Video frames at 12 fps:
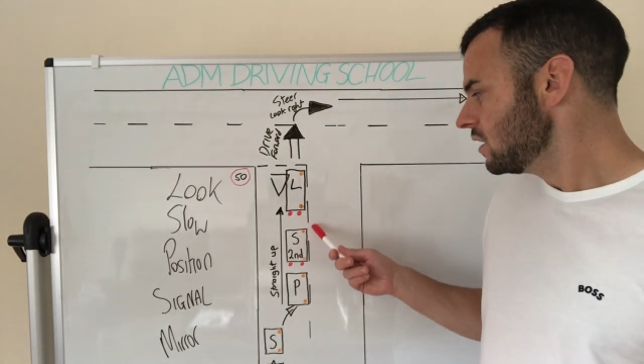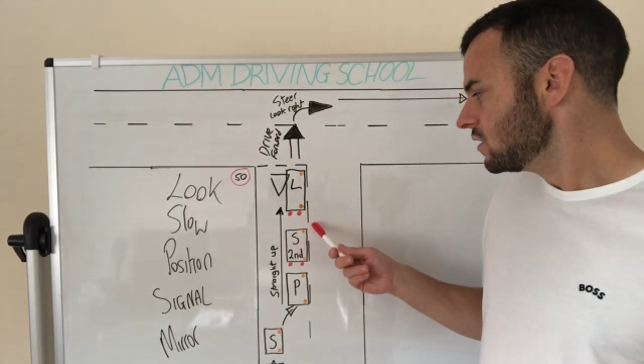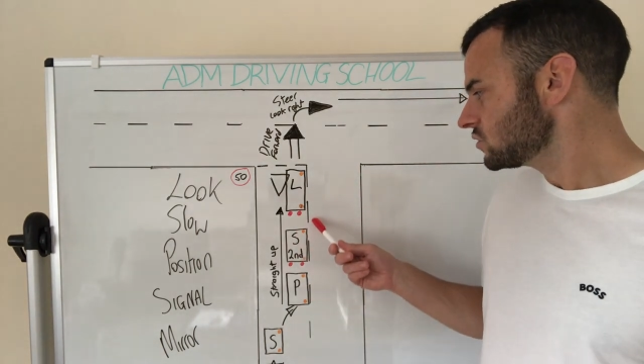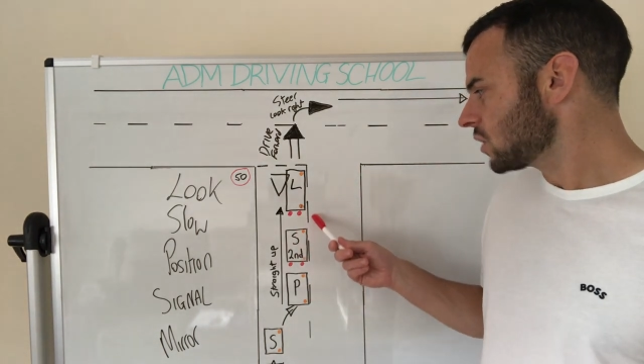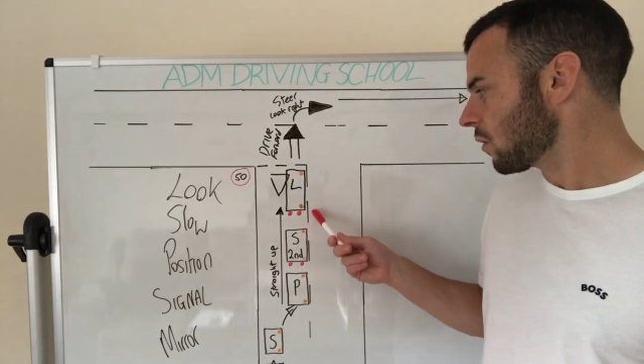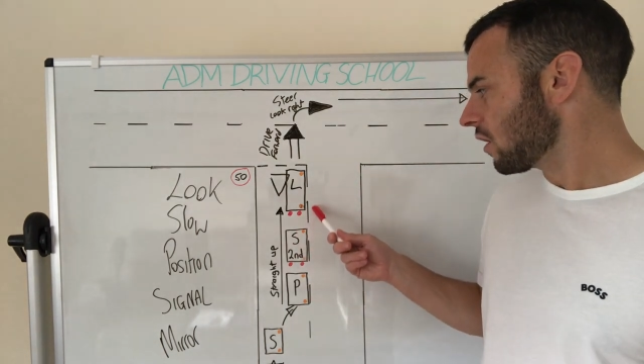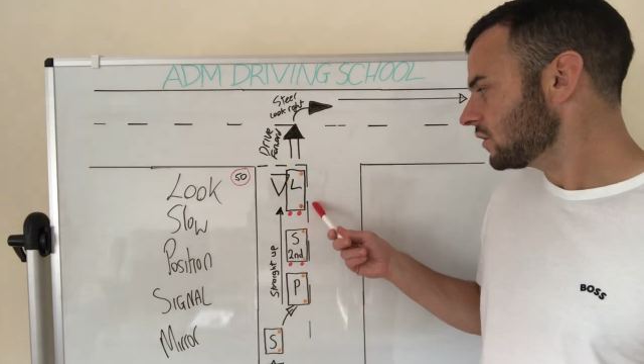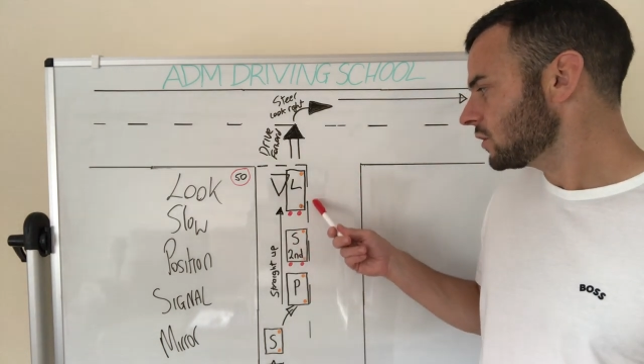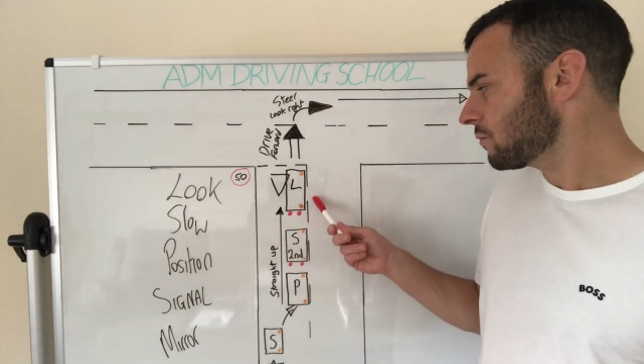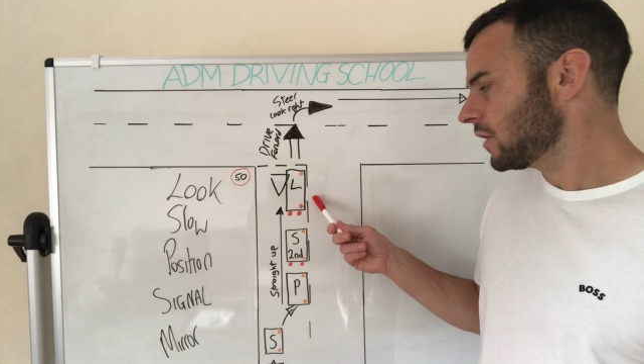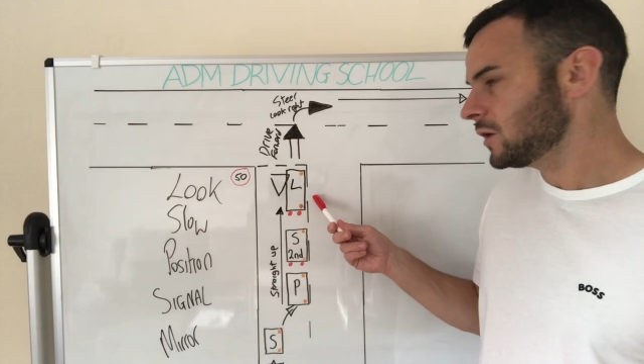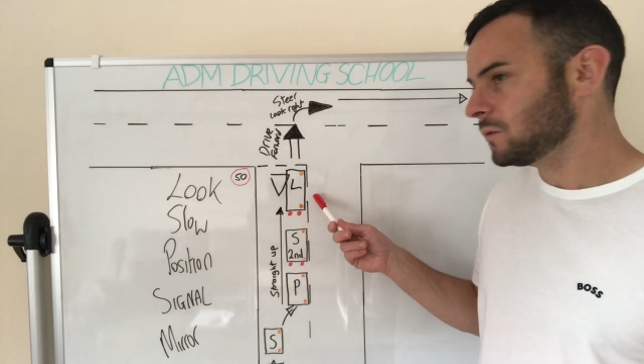So we're on the
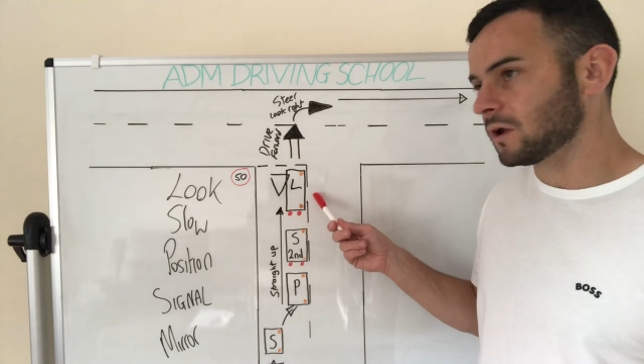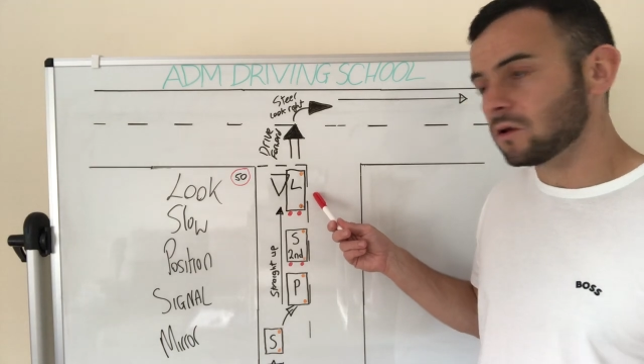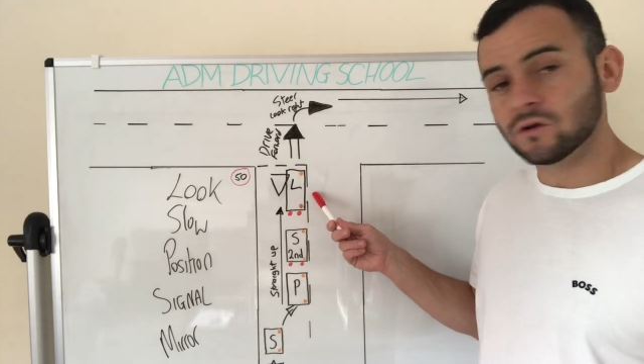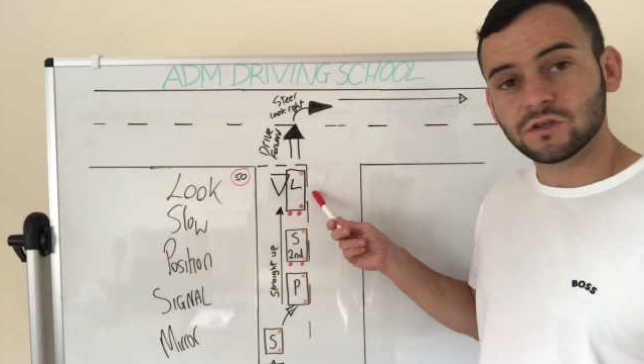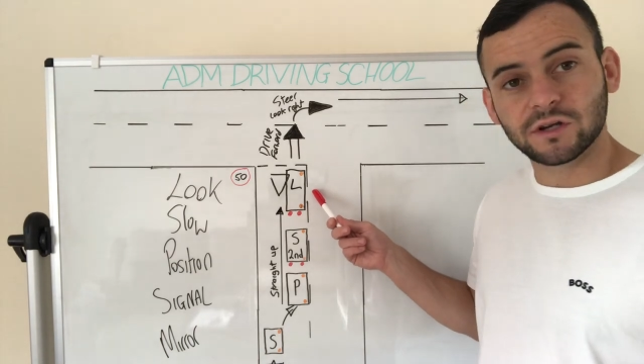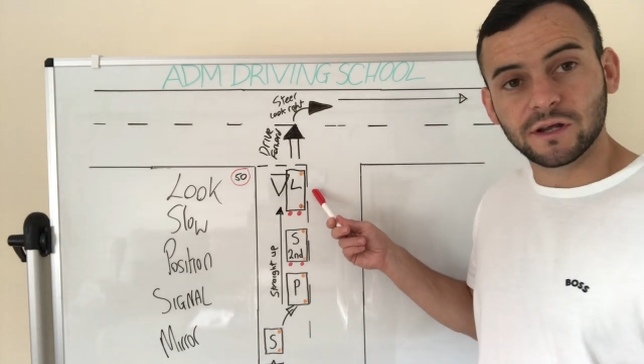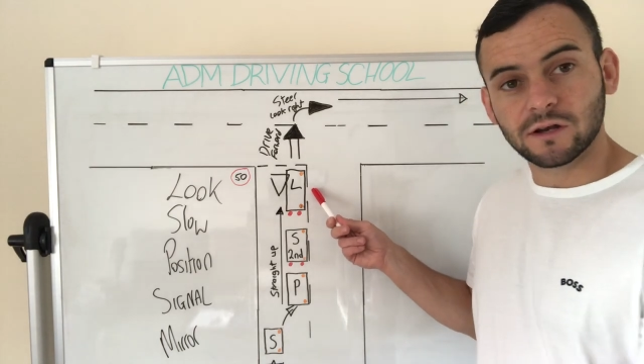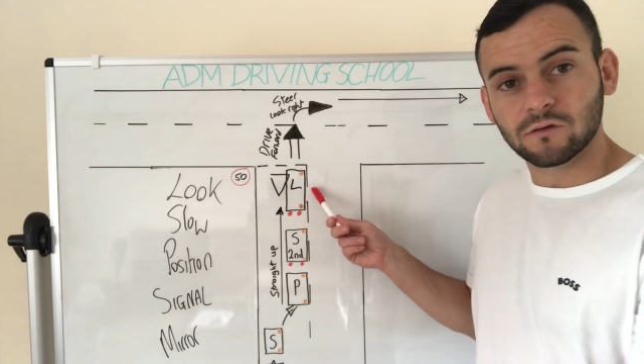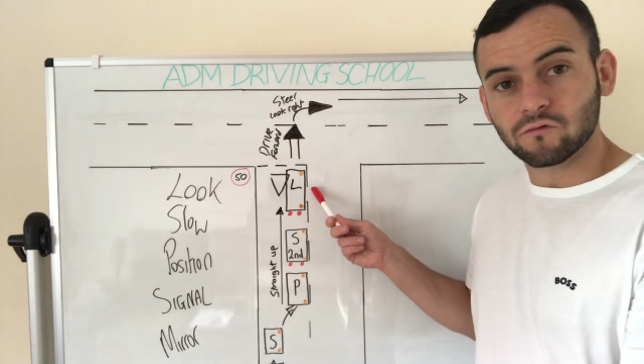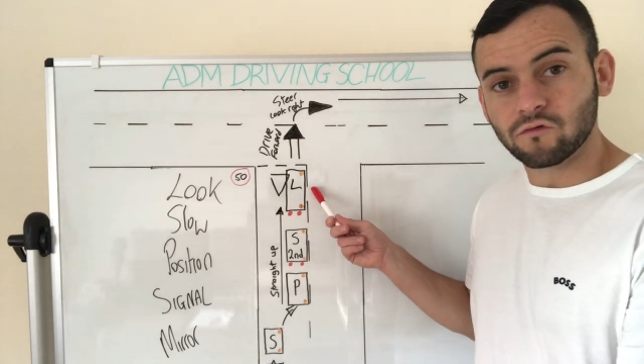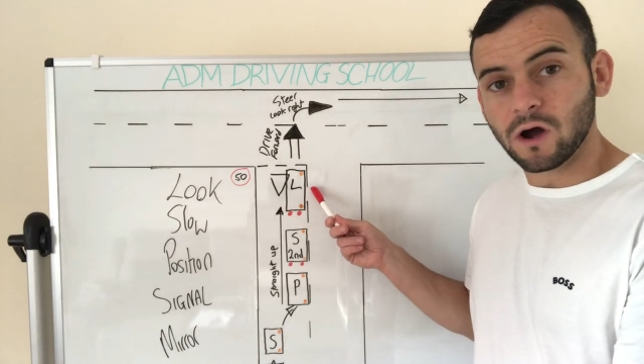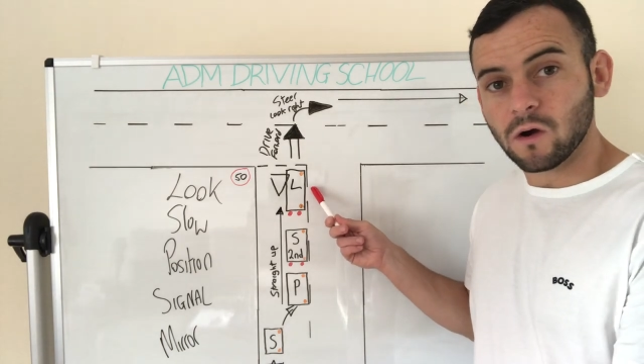brake, we clutch in,
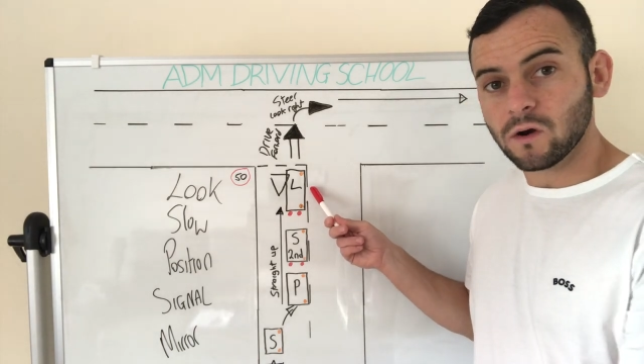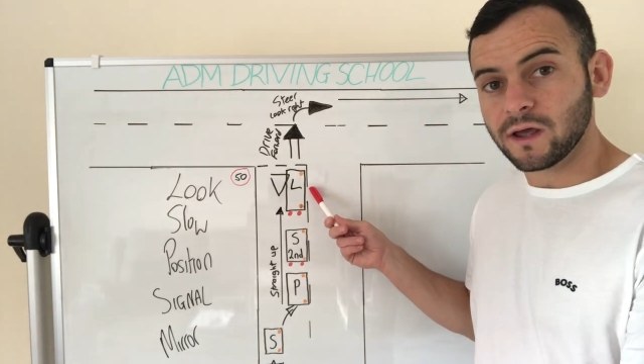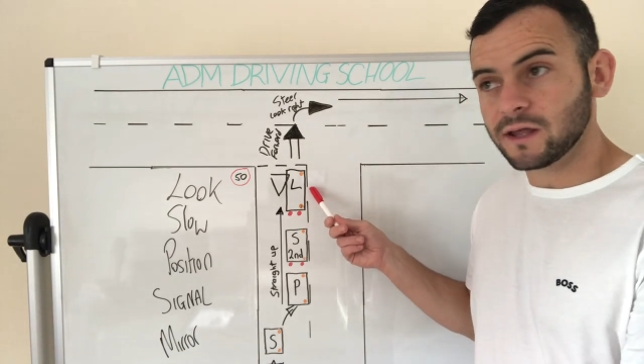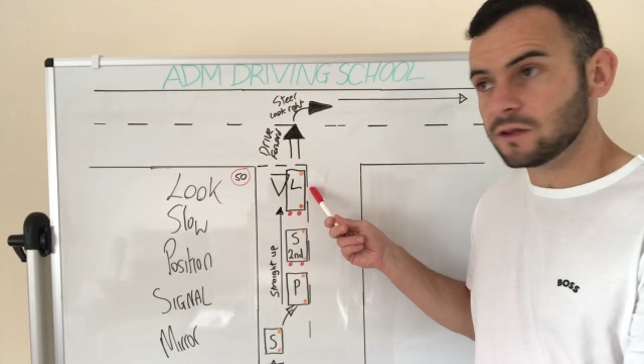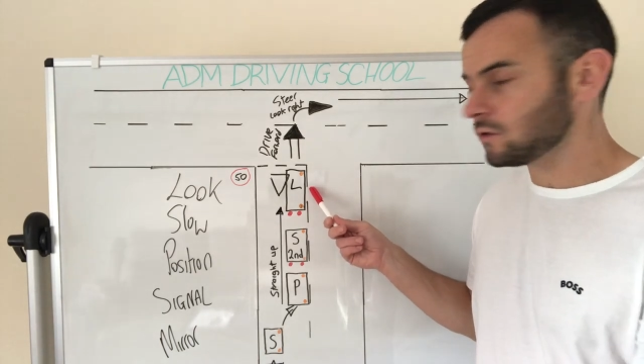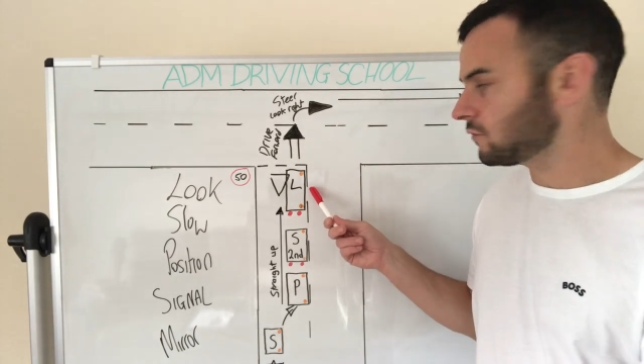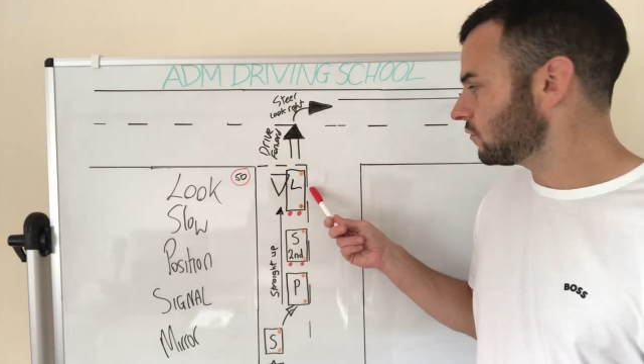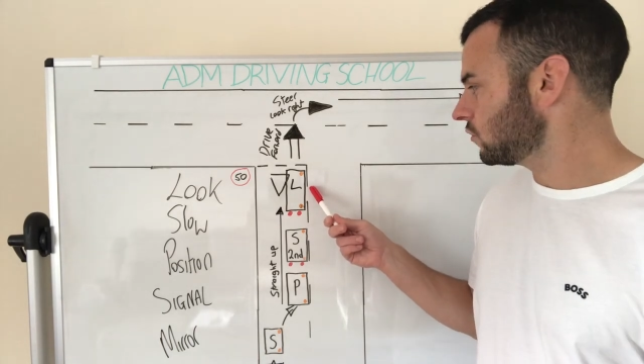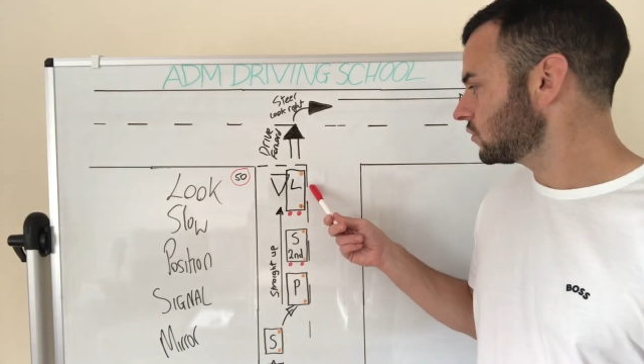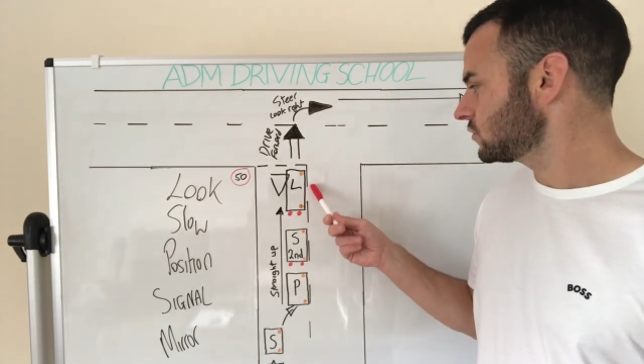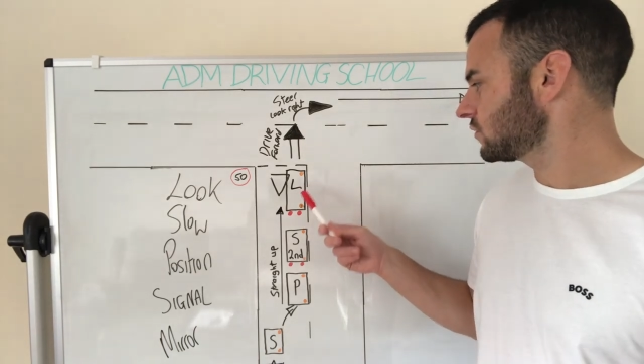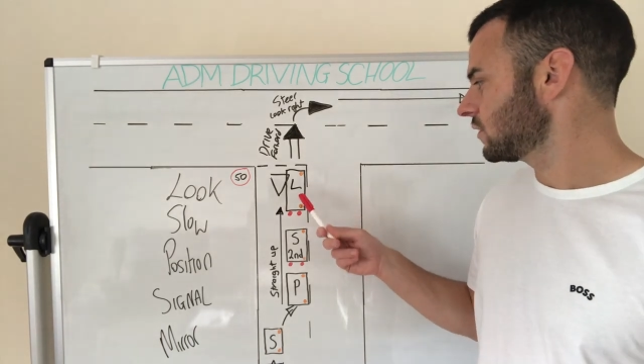roll it into
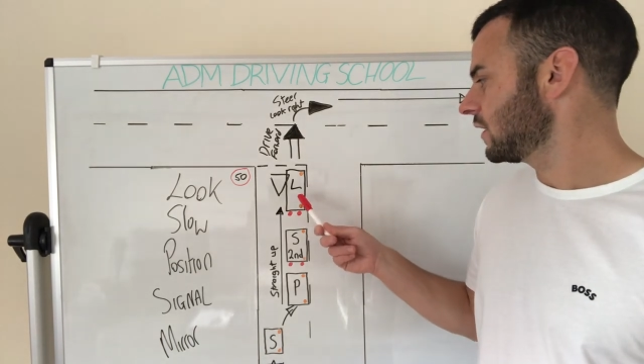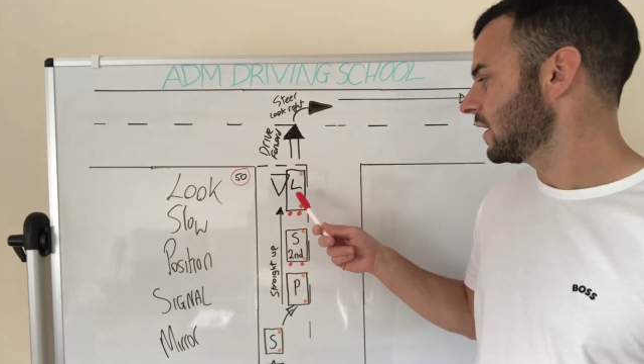fourth,